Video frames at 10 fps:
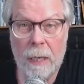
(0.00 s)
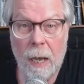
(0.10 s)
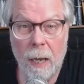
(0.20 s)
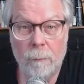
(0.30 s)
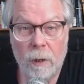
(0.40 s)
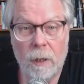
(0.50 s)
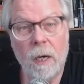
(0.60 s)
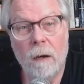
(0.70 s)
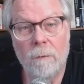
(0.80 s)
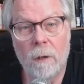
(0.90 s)
I'm going to
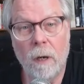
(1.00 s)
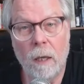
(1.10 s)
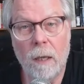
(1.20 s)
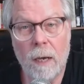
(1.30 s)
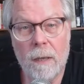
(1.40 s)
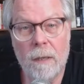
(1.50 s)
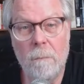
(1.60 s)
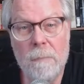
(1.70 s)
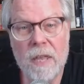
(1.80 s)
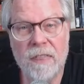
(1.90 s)
cover a lot of the
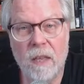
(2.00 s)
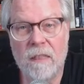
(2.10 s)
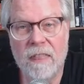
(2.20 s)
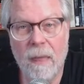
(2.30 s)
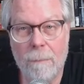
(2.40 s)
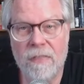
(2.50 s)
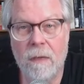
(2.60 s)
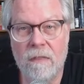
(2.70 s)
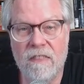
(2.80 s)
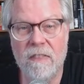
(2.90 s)

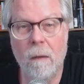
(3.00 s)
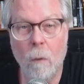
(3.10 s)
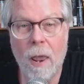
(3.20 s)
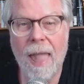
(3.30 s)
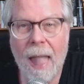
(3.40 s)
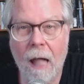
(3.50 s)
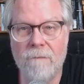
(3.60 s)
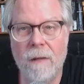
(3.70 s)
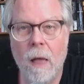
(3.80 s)
misconceptions that we have